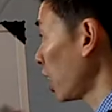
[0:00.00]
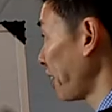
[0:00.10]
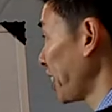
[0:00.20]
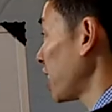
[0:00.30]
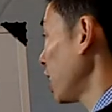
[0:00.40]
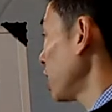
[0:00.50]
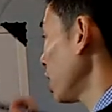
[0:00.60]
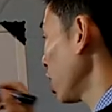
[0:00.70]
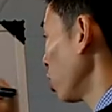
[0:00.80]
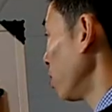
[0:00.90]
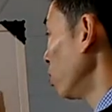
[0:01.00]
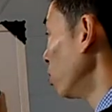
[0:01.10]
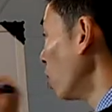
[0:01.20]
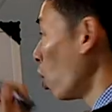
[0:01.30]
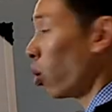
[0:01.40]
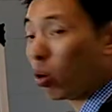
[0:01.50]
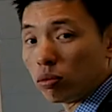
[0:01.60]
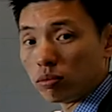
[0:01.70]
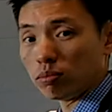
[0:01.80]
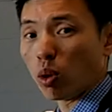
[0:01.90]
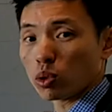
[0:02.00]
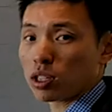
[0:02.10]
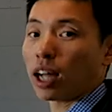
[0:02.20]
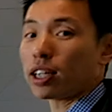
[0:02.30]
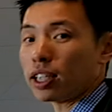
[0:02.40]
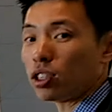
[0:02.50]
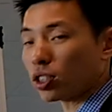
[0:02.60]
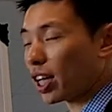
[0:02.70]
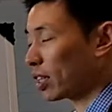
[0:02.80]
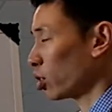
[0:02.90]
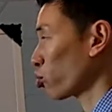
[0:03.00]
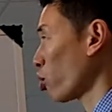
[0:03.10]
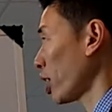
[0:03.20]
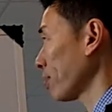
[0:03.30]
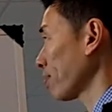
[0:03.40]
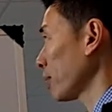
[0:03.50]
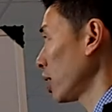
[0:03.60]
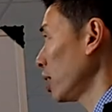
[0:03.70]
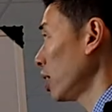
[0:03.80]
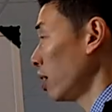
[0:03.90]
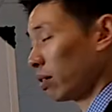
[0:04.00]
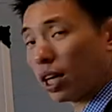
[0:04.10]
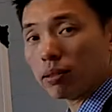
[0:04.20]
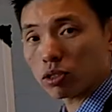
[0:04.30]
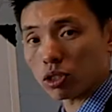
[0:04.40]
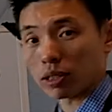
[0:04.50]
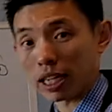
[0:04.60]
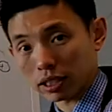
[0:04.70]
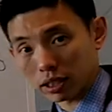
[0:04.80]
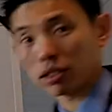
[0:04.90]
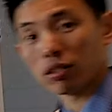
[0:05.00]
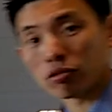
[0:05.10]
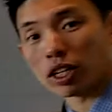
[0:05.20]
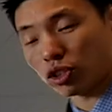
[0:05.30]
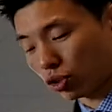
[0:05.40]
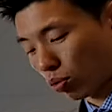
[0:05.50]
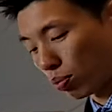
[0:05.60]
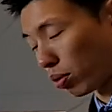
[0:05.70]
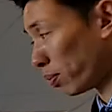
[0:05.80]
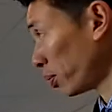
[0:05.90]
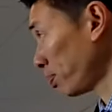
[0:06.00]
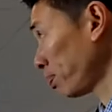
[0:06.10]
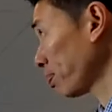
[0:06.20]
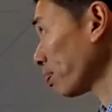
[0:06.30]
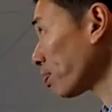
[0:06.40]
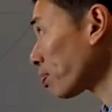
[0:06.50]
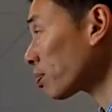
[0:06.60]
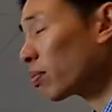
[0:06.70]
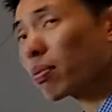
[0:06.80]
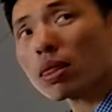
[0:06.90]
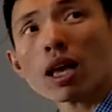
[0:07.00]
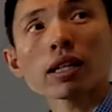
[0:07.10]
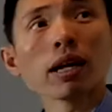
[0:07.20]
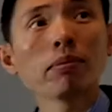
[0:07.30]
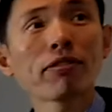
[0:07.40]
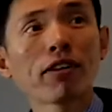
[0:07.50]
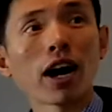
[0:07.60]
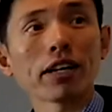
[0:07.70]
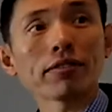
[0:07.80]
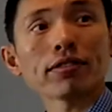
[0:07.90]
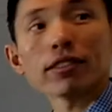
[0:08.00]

If it is, you're most likely to get this right. Okay, so that's ratio problem. Number 5.